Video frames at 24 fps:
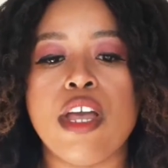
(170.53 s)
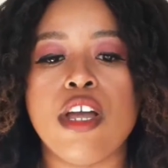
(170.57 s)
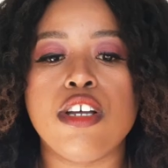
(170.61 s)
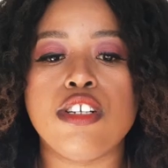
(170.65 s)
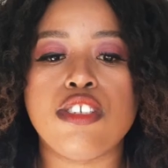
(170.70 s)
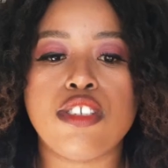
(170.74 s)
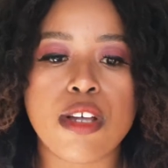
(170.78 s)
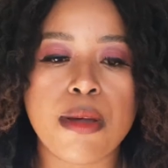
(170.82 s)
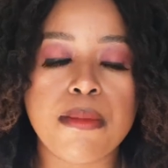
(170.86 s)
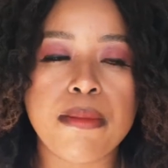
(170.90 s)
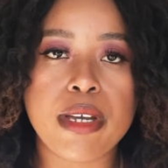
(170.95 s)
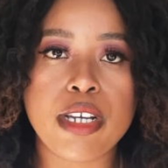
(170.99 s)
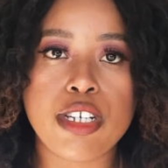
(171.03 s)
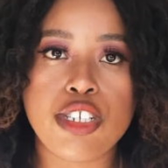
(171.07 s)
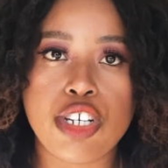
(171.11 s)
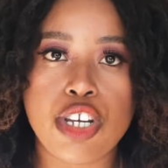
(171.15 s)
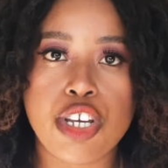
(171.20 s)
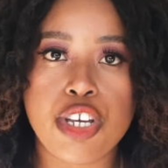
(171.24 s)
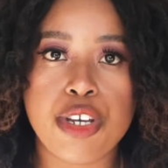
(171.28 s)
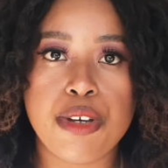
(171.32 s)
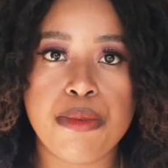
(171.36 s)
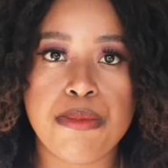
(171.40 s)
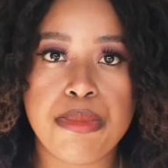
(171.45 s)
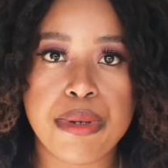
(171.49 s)
So make sure
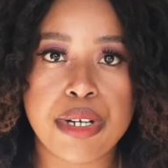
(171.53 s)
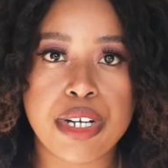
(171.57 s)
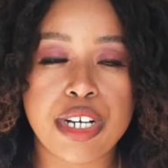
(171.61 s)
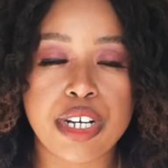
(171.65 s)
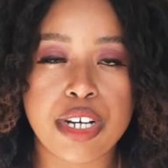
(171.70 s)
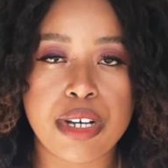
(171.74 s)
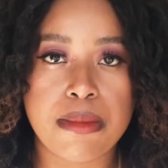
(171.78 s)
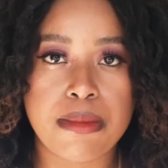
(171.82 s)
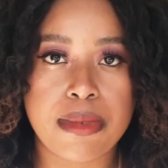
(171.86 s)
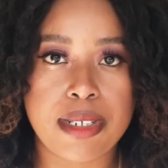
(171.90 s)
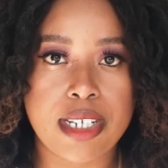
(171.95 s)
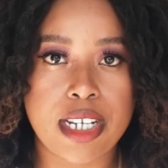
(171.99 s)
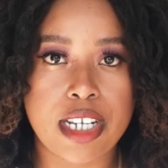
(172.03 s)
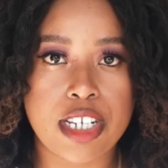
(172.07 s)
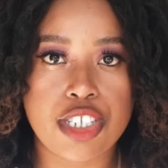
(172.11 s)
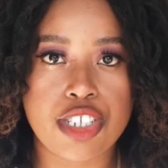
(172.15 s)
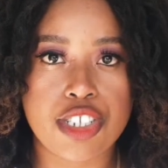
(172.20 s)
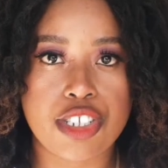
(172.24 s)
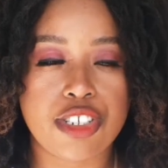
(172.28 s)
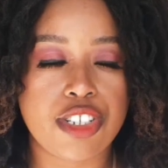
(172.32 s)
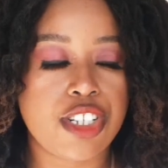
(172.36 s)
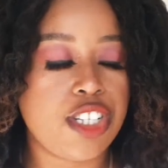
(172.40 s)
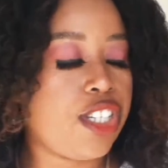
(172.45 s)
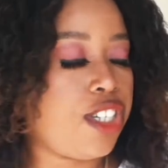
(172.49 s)
you book
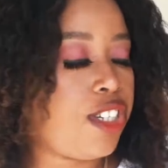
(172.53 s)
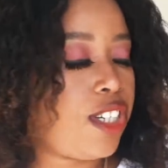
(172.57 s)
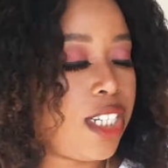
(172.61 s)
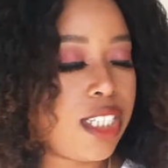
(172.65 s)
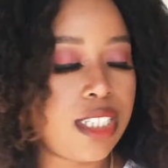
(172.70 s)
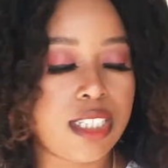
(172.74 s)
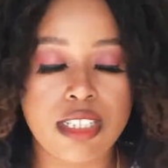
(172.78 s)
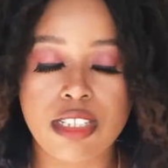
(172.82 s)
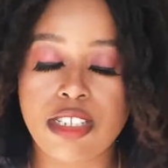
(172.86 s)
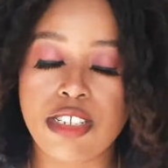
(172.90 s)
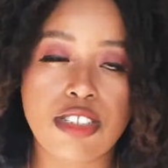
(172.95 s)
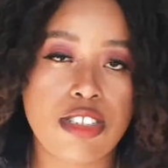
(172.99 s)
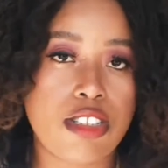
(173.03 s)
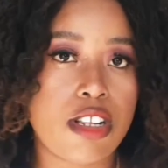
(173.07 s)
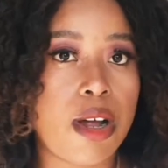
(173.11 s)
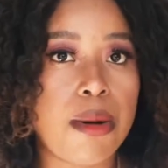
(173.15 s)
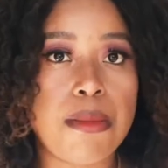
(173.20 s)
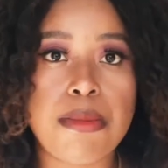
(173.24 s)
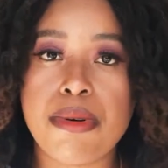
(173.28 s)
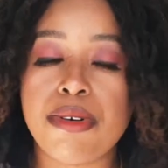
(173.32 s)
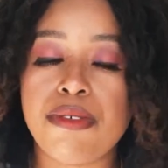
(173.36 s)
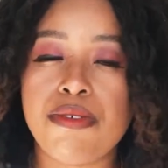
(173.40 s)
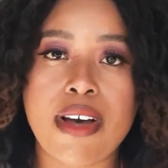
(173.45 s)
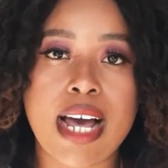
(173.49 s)
accommodation. UNISA does not
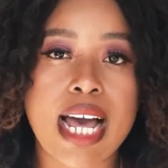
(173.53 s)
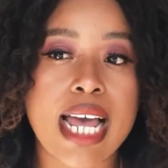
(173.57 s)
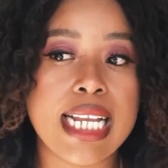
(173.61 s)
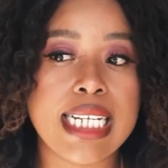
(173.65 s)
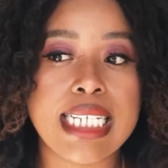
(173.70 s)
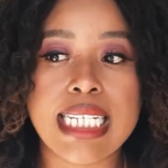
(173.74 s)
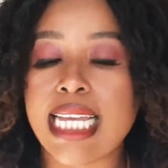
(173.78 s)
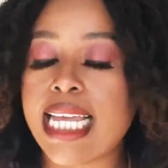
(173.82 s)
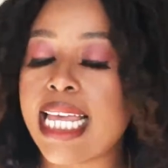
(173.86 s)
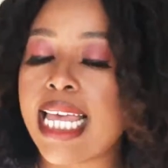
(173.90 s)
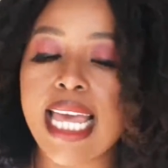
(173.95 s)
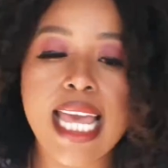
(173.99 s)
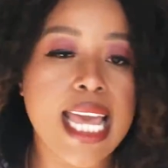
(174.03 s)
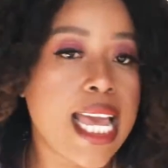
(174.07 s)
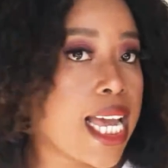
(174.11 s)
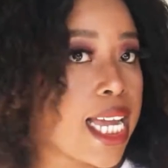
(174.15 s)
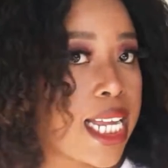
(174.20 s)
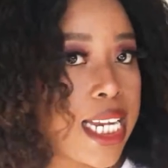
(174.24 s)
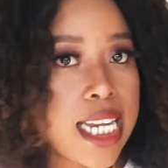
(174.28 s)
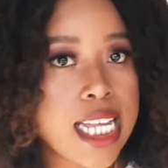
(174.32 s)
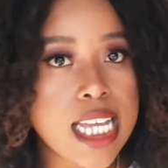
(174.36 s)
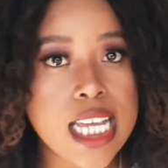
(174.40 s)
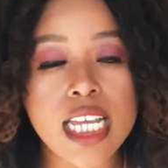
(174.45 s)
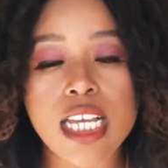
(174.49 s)
provide
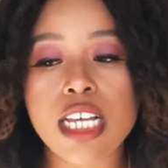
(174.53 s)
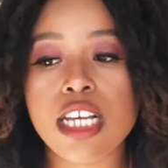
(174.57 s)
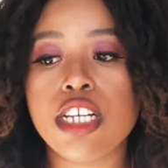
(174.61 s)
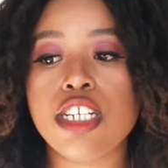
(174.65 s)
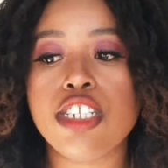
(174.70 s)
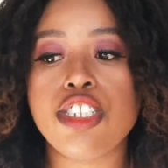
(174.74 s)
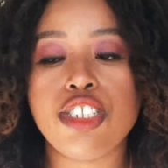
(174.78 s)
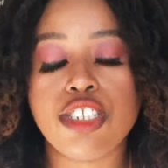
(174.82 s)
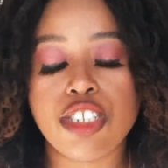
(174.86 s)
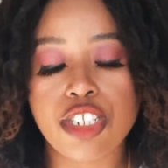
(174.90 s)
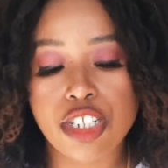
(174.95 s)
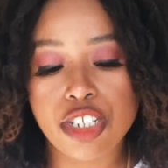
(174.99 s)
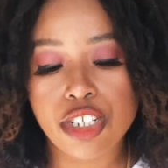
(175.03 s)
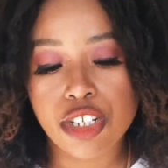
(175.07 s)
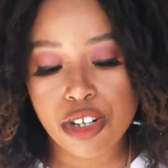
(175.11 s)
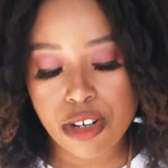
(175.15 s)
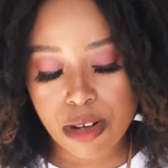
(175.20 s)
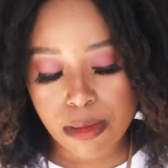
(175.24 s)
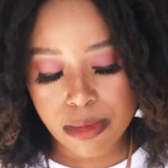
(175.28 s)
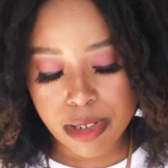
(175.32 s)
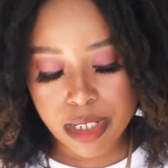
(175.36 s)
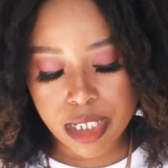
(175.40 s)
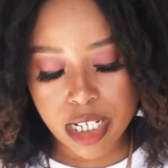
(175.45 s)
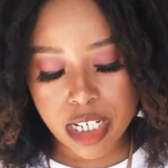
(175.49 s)
any student
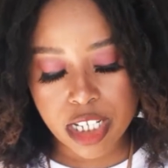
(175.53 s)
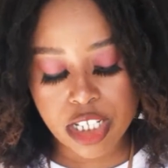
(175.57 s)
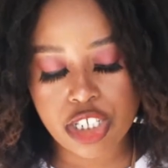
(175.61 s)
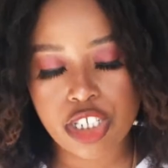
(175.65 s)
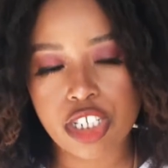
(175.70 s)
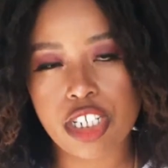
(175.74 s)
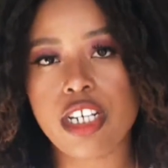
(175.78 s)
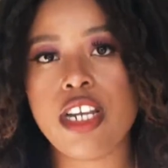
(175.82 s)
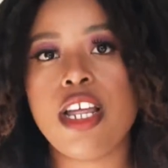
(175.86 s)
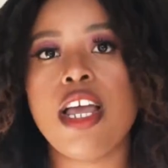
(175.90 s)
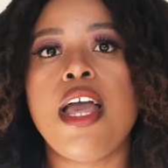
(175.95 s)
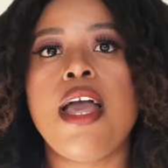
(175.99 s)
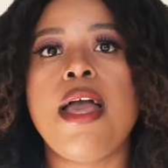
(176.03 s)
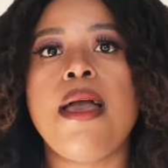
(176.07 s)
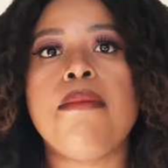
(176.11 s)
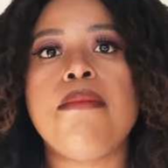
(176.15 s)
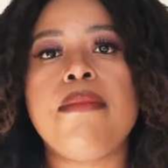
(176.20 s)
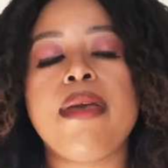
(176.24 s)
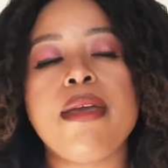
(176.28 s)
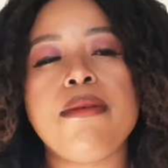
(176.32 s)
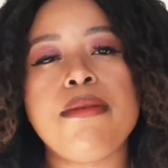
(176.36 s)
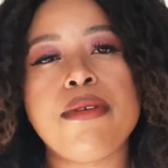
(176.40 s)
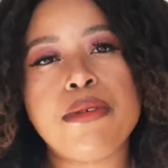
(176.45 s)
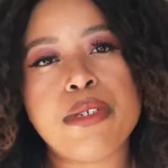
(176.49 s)
accommodation.
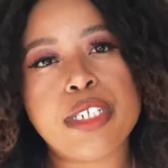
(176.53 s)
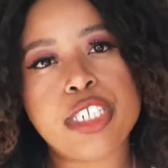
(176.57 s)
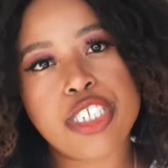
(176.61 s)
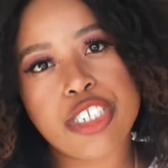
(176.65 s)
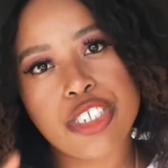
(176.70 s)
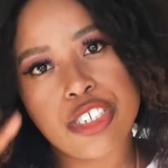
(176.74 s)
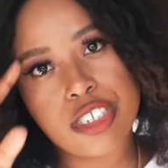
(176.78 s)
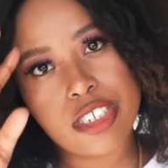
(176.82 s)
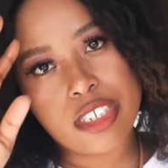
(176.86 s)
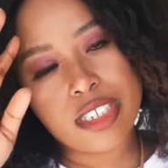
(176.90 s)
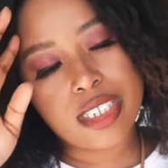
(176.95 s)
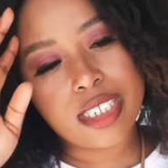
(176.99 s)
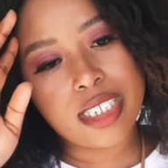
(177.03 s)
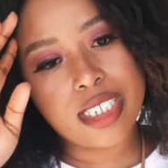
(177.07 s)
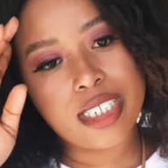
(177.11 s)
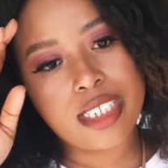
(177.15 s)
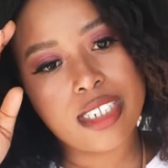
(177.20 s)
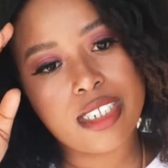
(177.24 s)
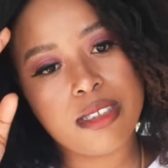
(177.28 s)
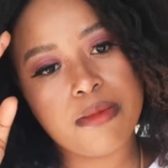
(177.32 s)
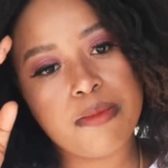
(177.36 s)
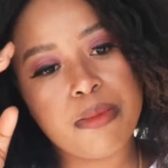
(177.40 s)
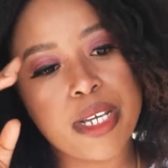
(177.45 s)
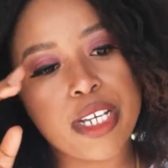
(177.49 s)
Maybe we should
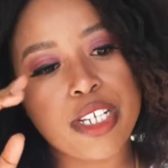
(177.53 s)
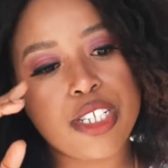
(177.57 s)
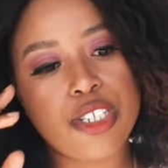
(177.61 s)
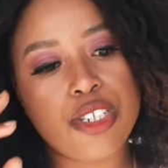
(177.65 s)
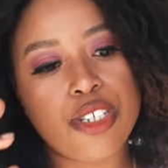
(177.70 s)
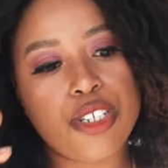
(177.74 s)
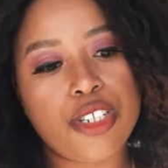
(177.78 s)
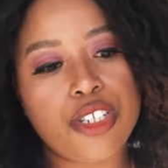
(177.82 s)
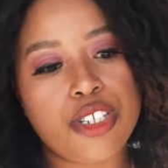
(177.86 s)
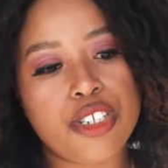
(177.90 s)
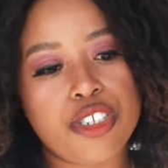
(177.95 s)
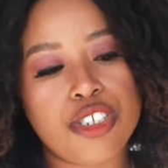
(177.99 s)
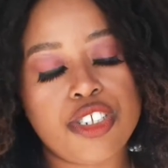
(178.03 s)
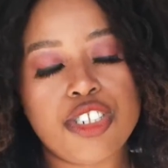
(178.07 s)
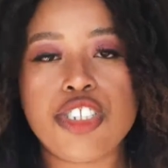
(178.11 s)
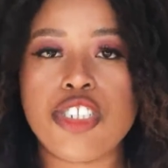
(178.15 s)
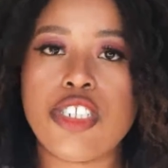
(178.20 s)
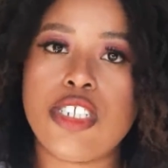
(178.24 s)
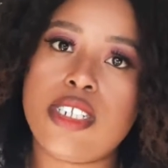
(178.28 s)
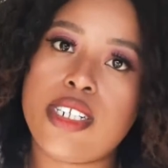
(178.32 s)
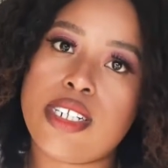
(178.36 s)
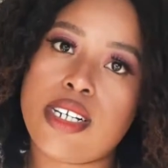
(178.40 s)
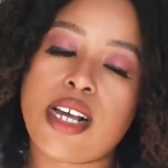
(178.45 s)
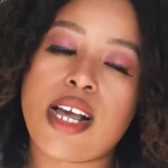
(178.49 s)
speak to the
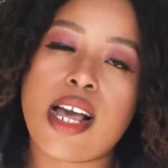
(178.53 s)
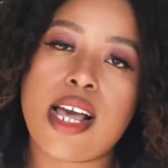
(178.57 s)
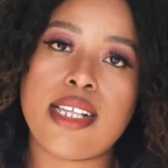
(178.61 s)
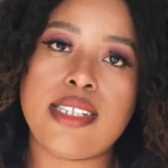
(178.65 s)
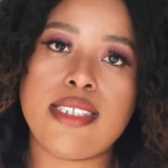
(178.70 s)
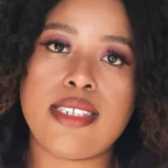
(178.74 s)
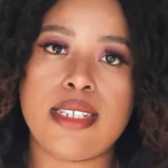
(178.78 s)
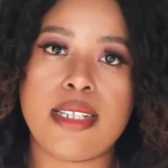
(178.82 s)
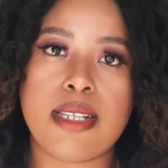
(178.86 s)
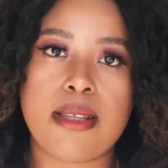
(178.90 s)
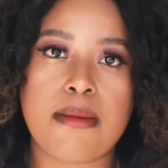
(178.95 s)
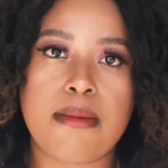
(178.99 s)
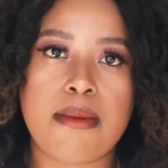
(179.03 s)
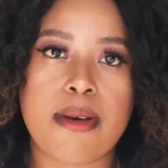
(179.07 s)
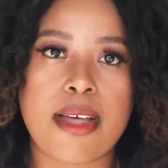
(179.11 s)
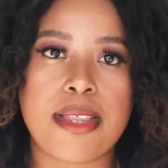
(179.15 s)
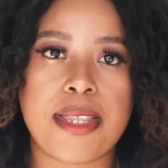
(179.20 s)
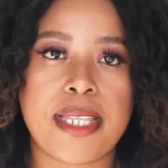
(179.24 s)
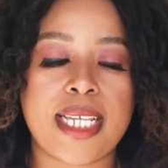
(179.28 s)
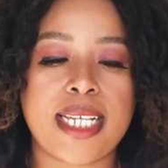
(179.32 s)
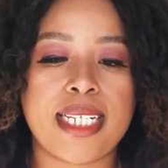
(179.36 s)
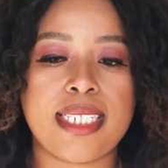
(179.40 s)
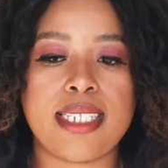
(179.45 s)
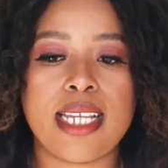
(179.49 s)
student council
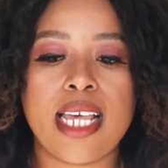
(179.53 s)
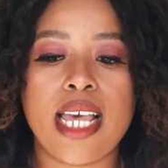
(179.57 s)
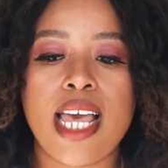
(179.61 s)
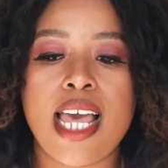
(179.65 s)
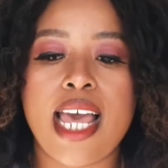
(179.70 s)
about this.